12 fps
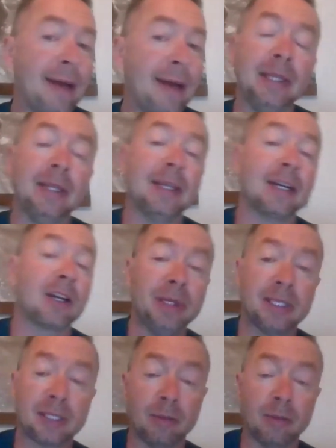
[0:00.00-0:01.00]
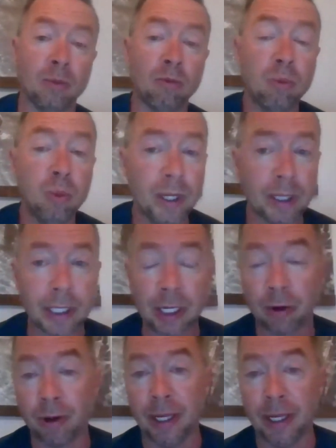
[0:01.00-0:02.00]
I mean, there could be some really
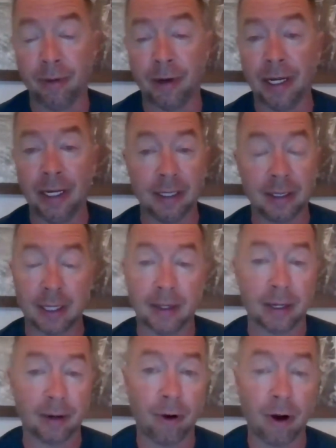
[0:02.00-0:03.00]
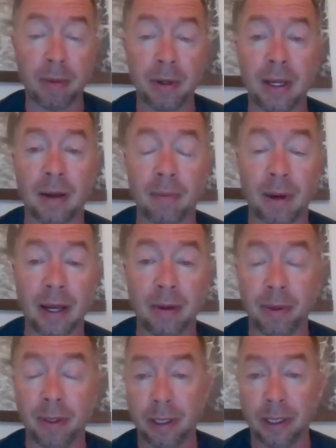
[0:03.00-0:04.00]
creative ideas out there, far beyond my
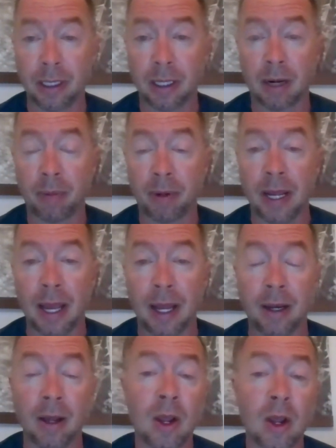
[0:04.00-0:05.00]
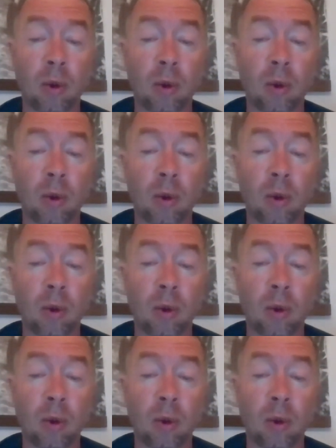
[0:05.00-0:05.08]
ability to comprehend,